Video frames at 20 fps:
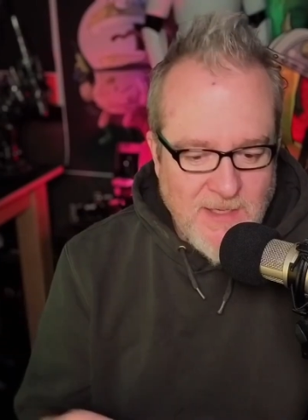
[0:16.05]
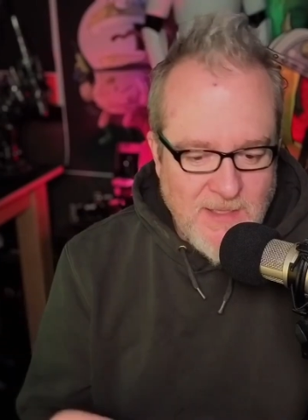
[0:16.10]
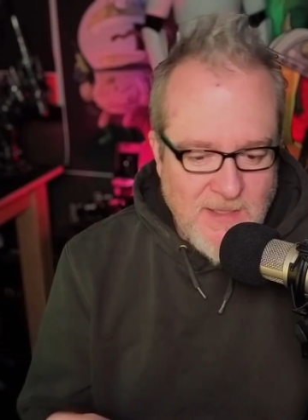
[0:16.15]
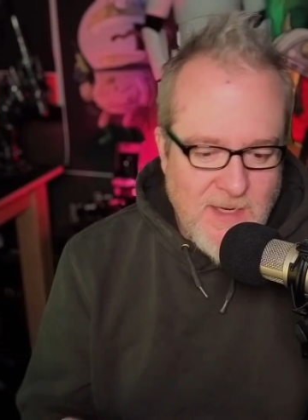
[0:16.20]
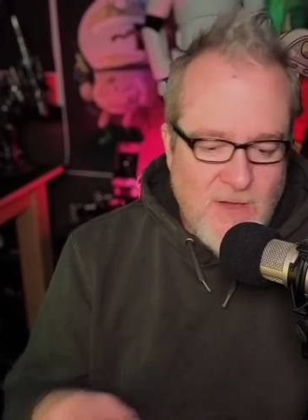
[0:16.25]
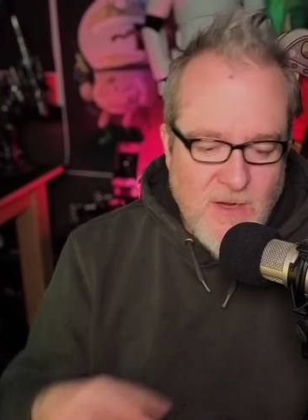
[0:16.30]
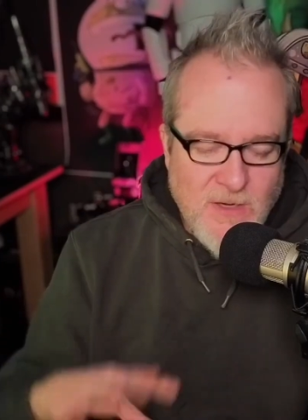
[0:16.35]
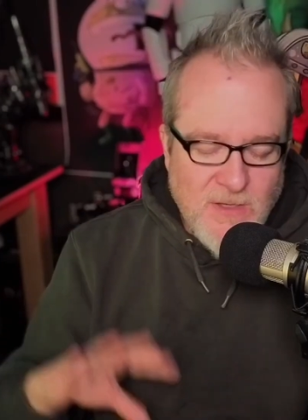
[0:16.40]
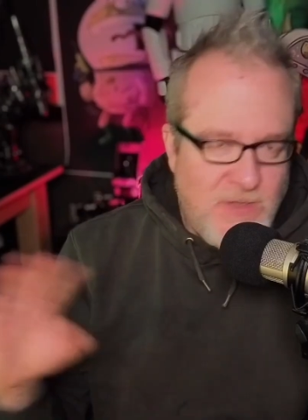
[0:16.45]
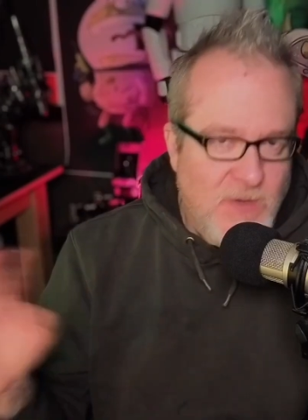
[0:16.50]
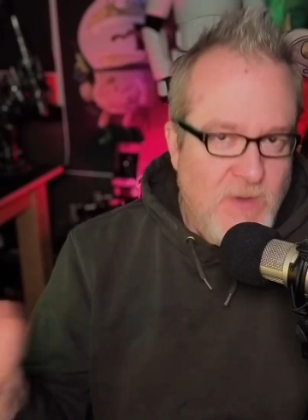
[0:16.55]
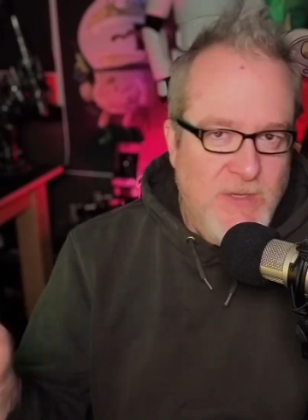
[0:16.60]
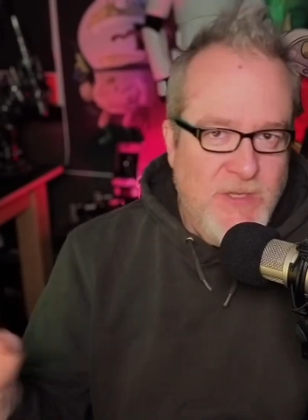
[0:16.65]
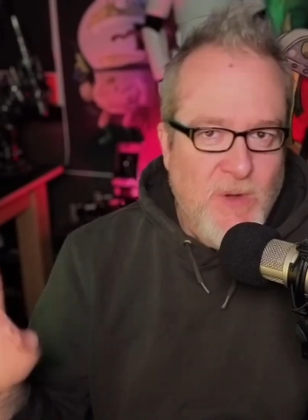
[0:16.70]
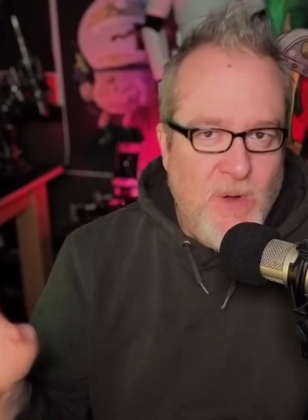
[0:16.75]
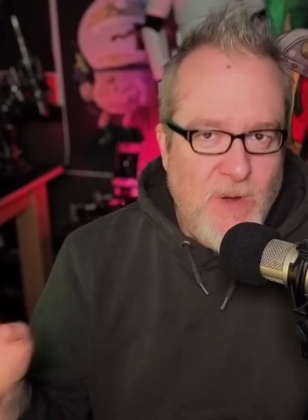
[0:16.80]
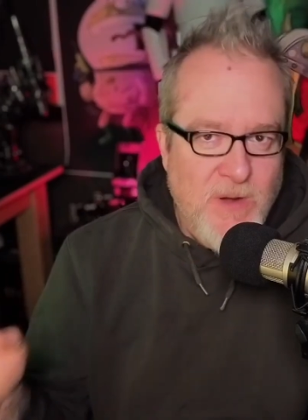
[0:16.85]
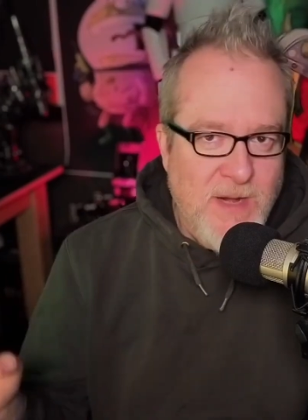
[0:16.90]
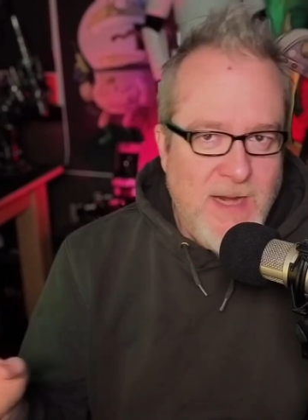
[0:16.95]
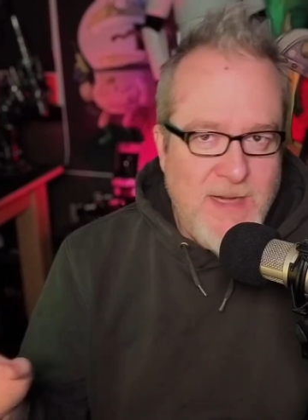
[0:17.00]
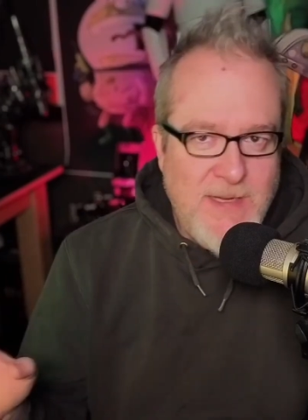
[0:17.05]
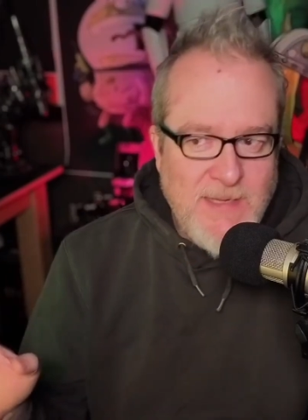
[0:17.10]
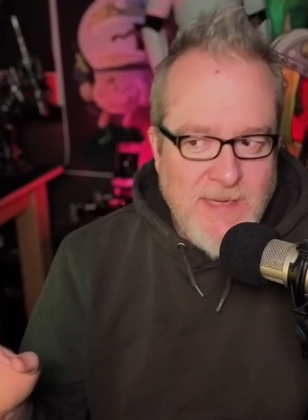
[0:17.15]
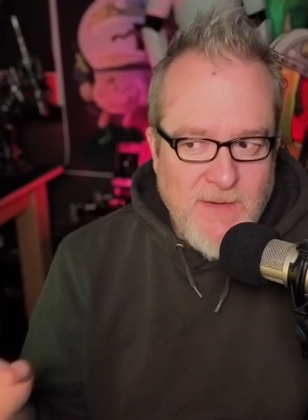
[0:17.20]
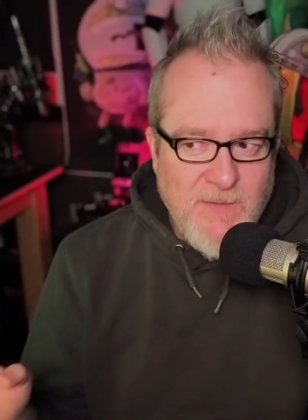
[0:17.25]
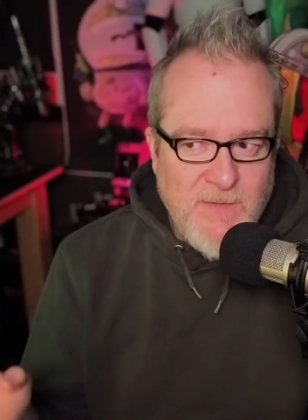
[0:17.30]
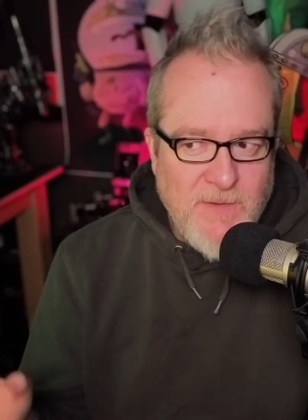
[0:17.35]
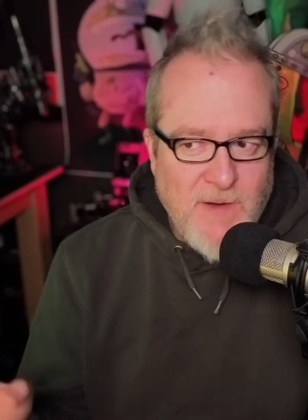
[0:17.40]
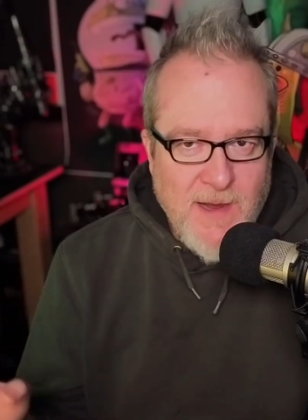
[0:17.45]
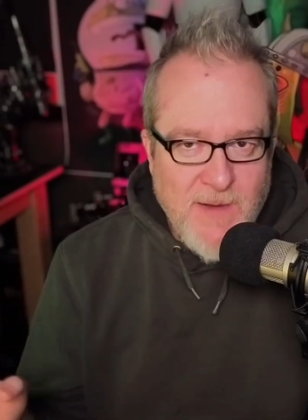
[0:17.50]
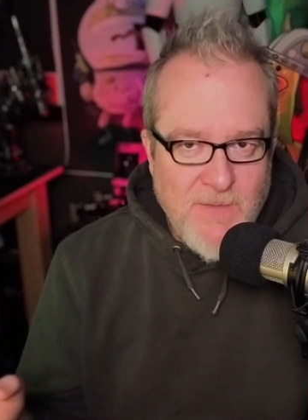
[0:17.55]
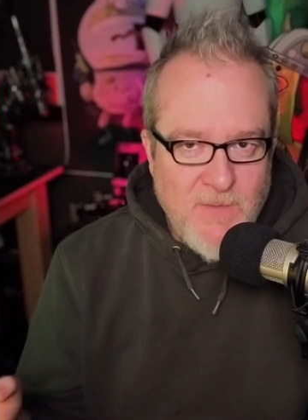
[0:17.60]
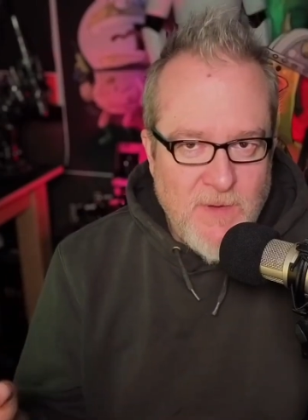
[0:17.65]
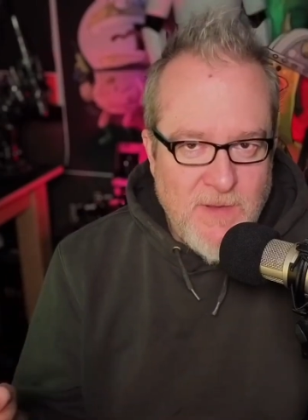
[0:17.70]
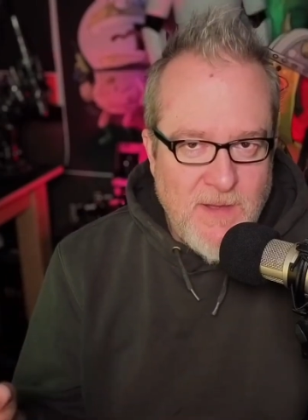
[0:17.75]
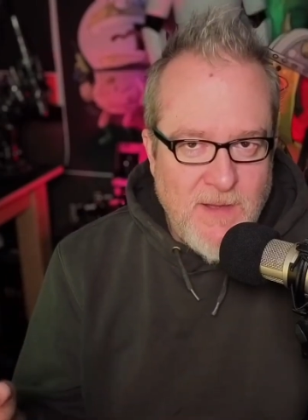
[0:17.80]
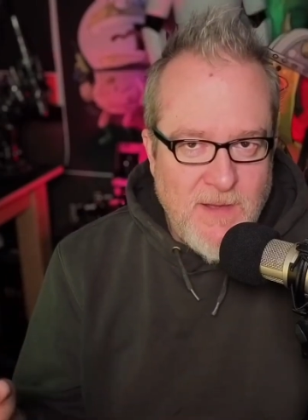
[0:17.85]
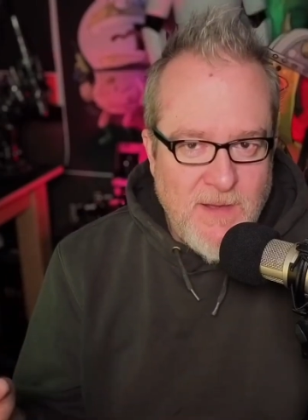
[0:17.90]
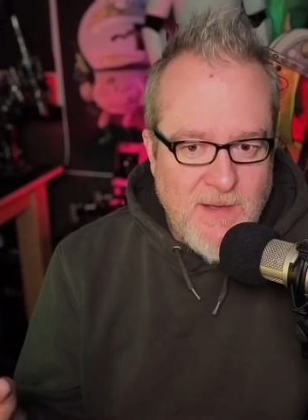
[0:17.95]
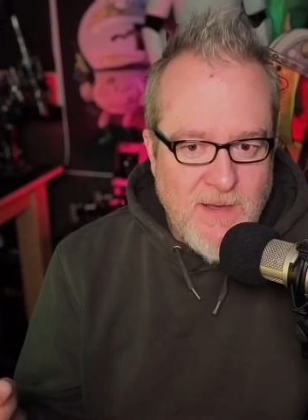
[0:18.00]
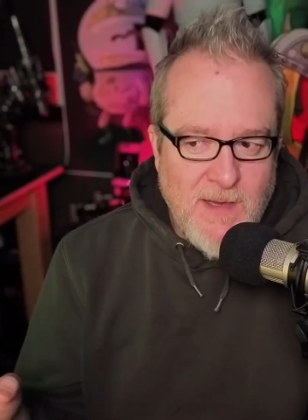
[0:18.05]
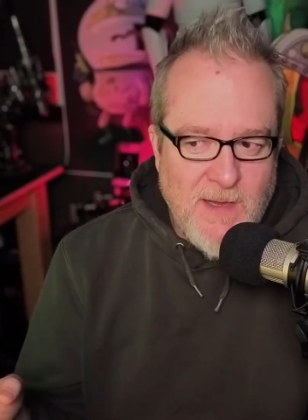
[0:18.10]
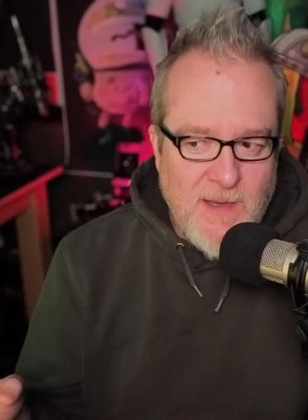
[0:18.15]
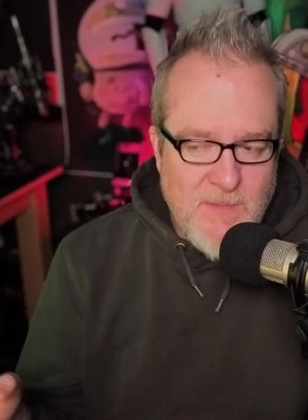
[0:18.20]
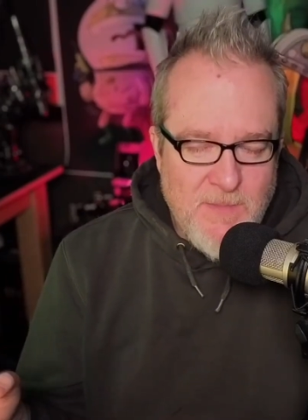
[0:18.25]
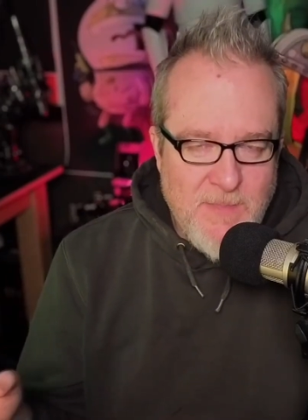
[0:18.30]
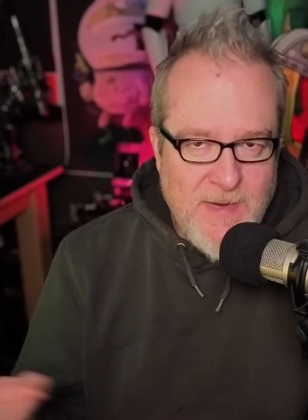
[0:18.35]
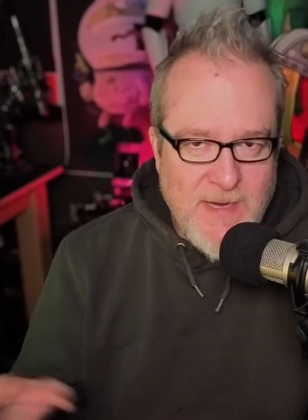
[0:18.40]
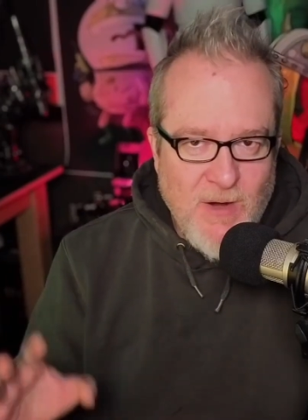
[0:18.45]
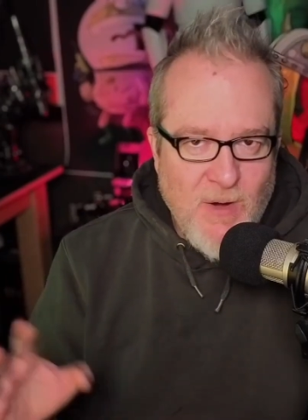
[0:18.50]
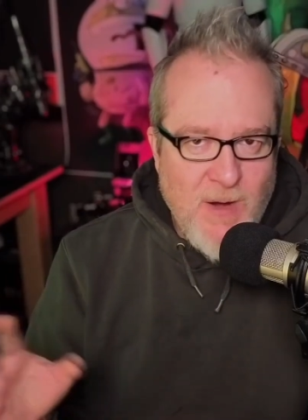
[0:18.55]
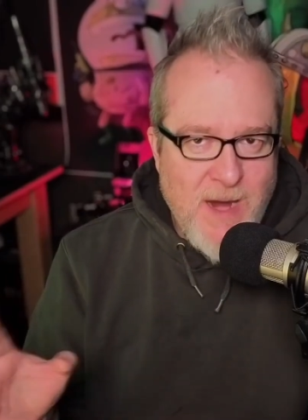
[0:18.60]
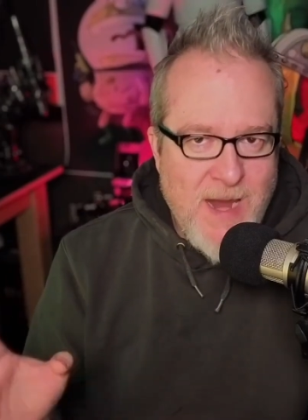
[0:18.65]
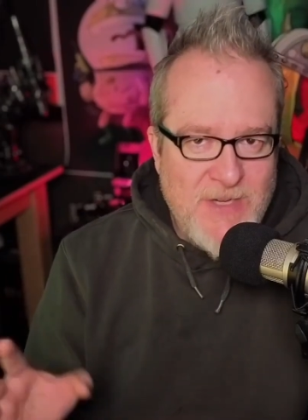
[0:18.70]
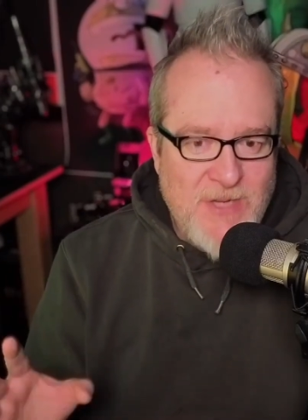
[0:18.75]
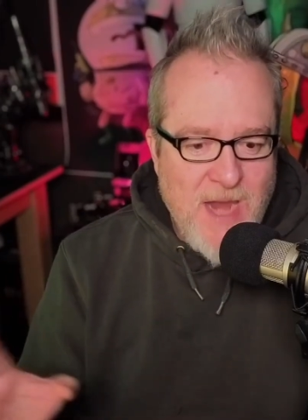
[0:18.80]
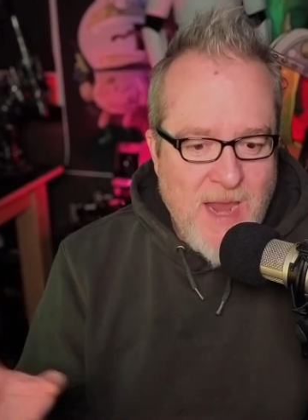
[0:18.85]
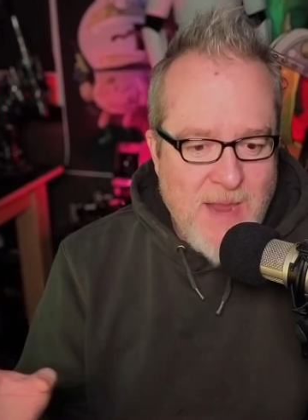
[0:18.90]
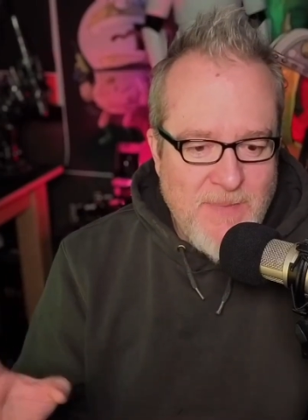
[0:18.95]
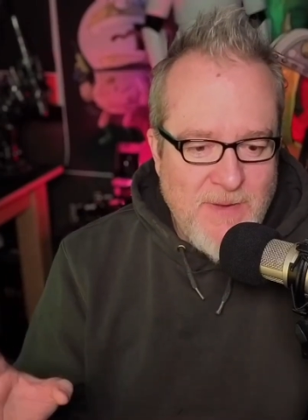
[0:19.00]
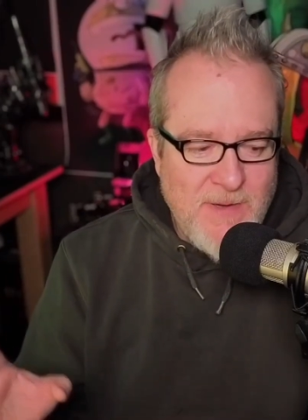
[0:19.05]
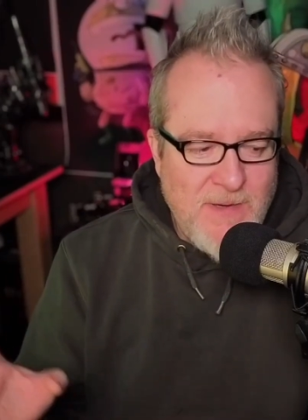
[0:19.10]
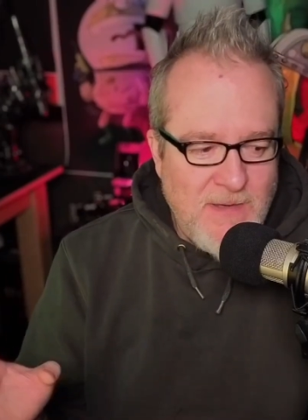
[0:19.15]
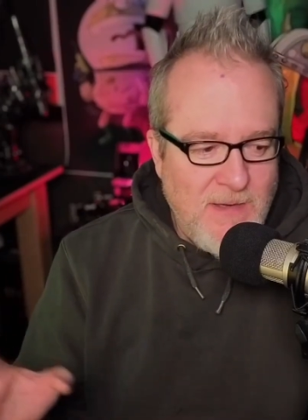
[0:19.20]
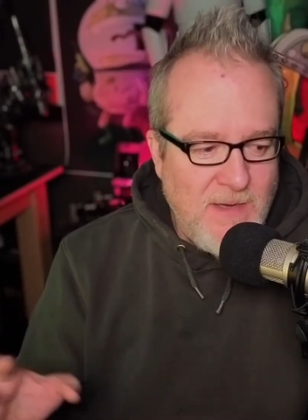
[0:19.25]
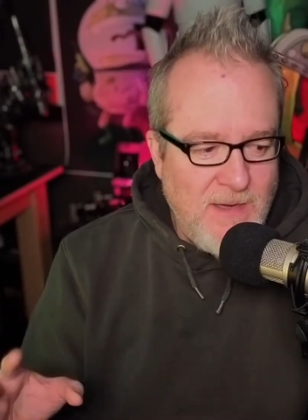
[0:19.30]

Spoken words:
And long story short, in 1985, when the big crash happened,